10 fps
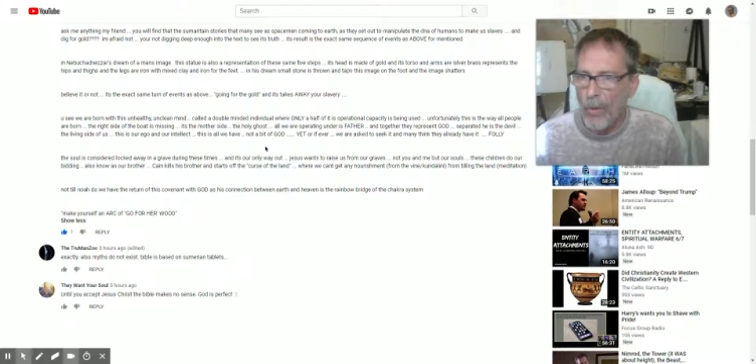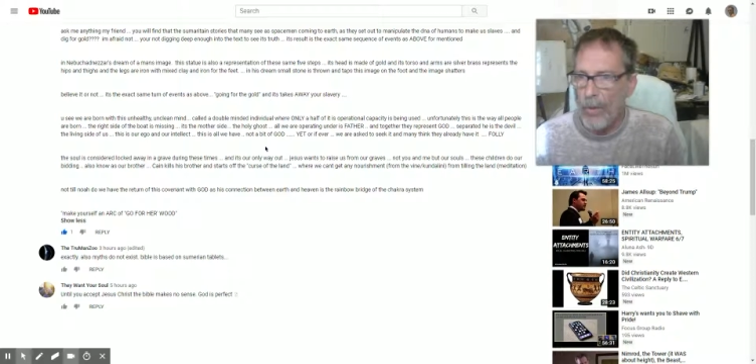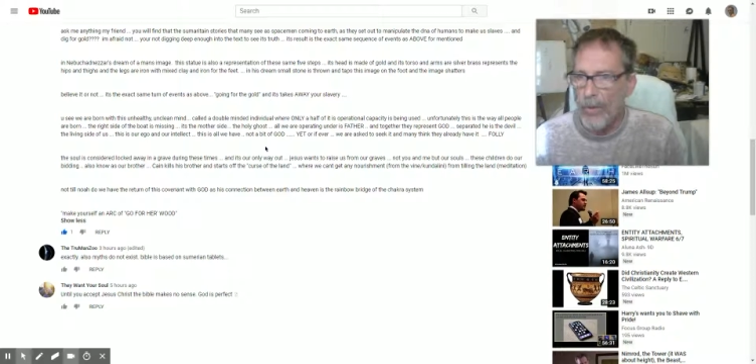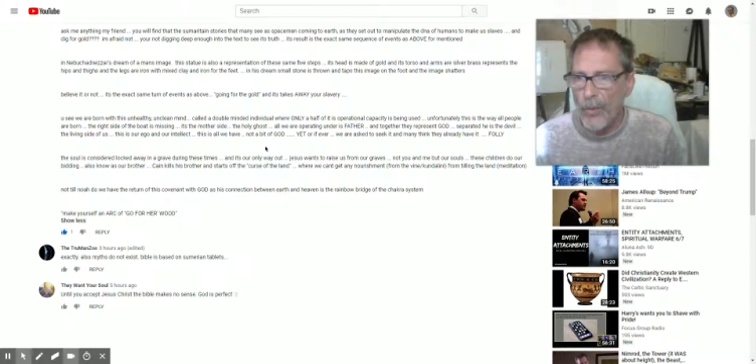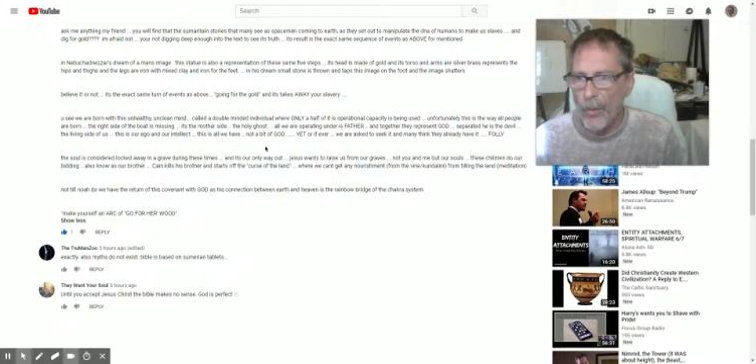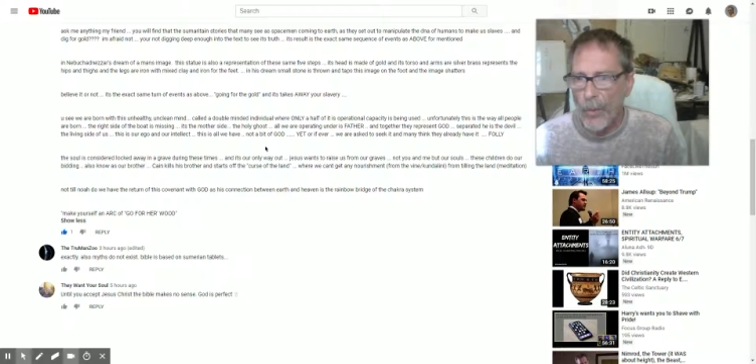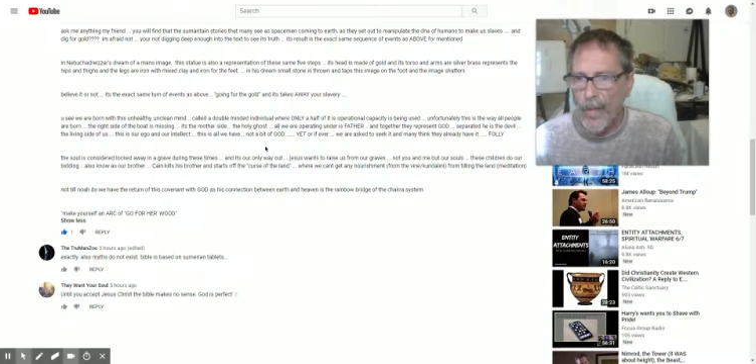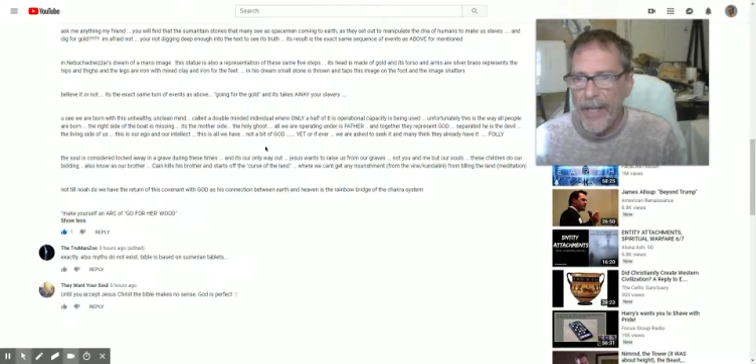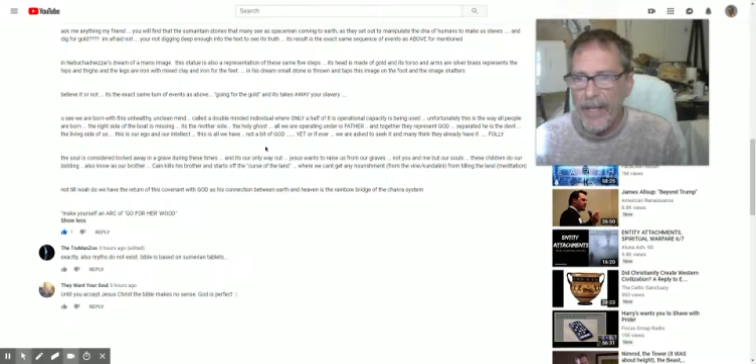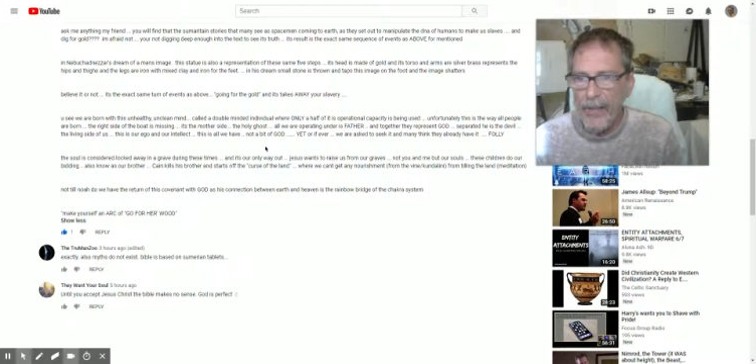wants to
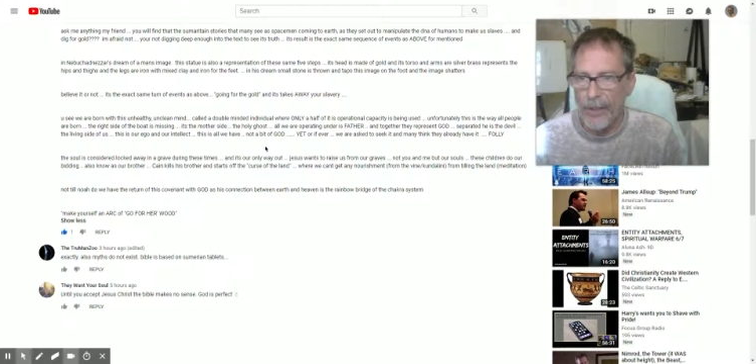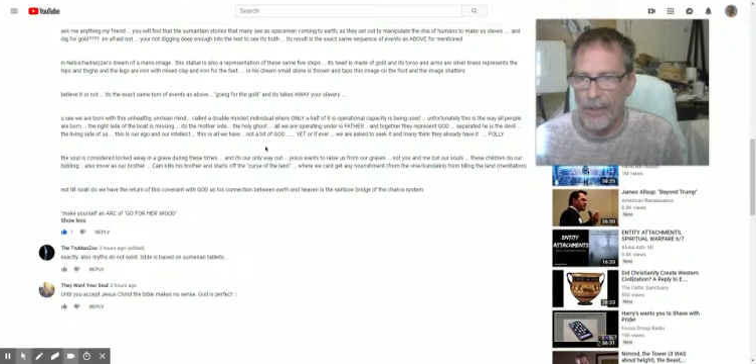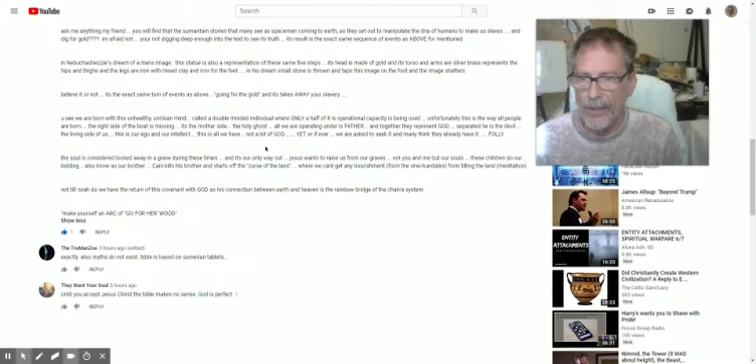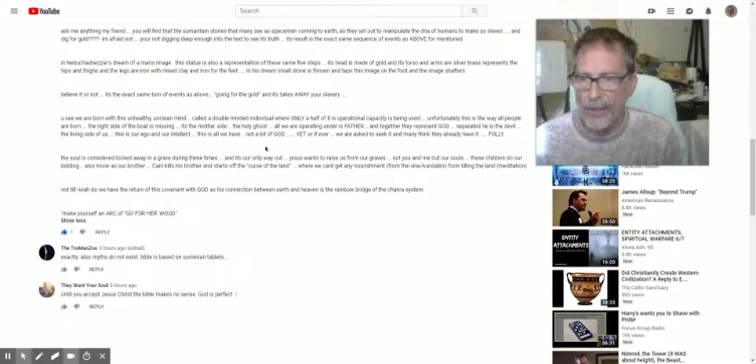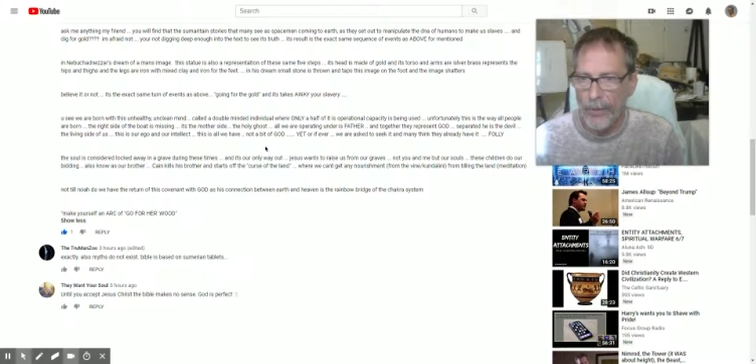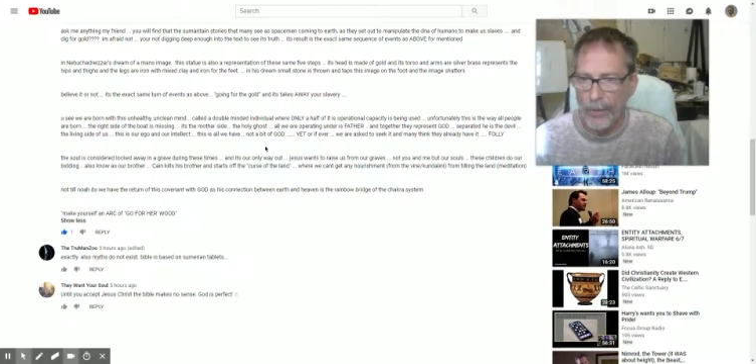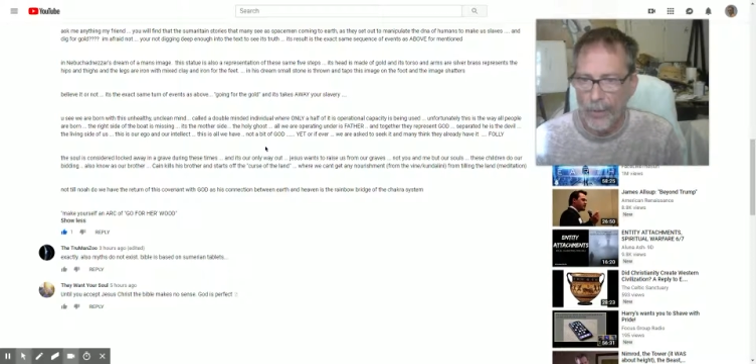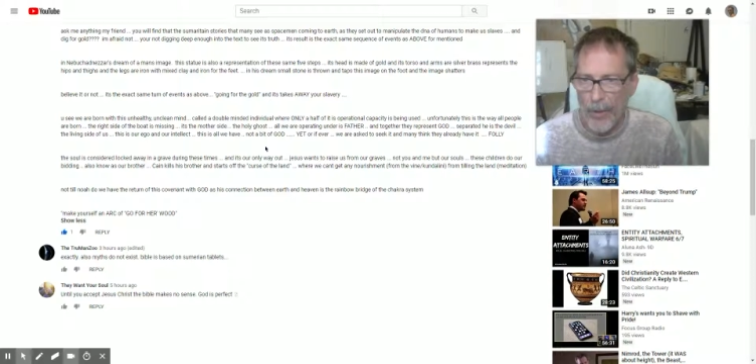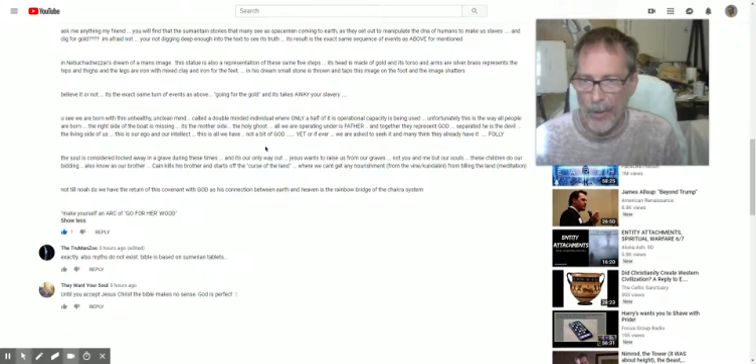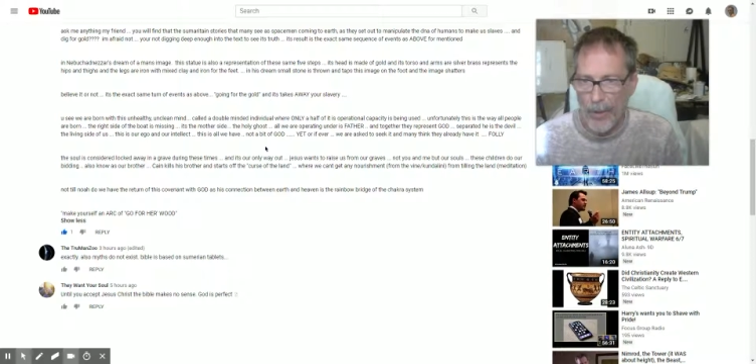raise us from our